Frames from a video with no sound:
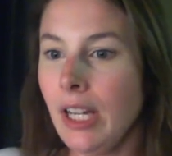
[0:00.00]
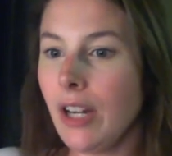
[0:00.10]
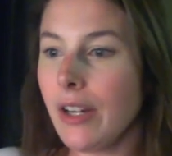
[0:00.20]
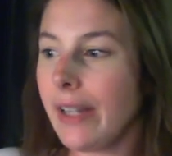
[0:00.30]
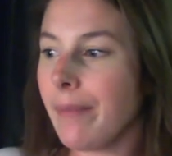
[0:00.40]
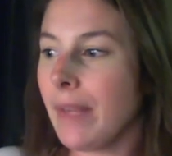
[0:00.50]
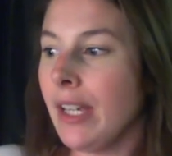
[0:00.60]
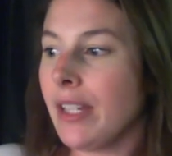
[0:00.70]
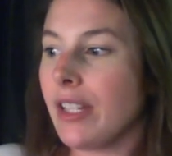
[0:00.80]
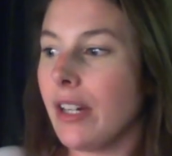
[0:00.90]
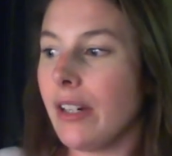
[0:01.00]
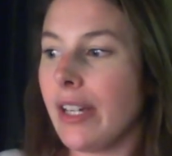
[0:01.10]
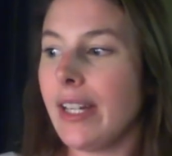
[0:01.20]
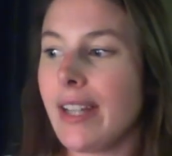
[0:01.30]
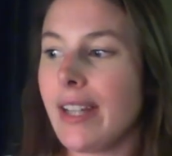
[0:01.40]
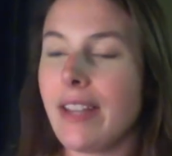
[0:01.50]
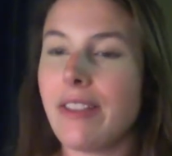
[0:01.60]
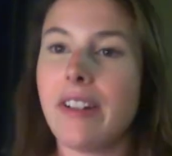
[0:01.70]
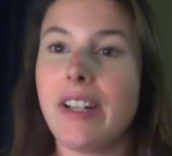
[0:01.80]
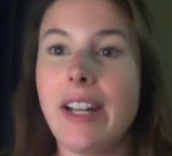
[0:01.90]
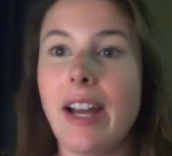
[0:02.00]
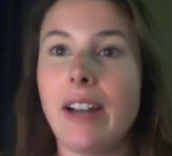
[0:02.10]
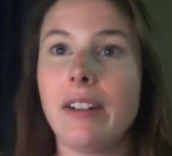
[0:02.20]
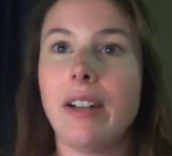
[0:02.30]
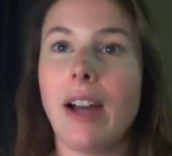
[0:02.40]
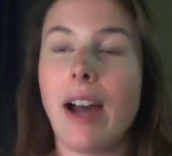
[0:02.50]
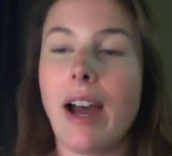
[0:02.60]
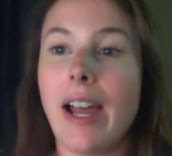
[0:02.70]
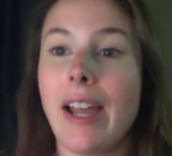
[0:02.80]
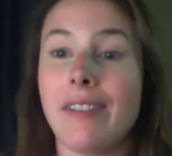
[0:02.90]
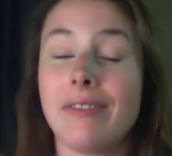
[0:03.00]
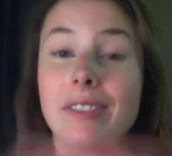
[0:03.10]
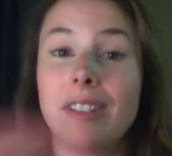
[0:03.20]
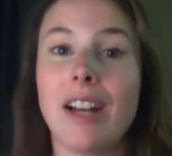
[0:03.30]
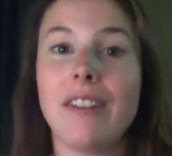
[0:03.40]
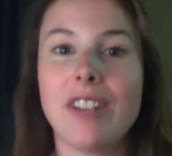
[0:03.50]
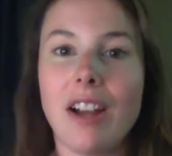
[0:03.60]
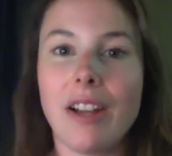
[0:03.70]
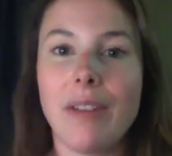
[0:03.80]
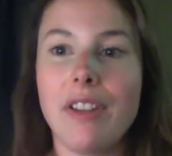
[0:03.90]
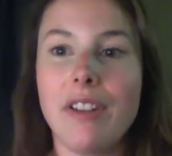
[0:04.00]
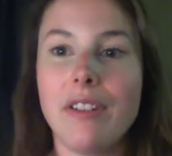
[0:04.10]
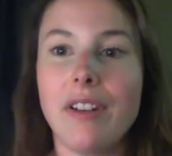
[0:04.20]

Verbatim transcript: Okay, so it is 8:30 now. I have loved talking with you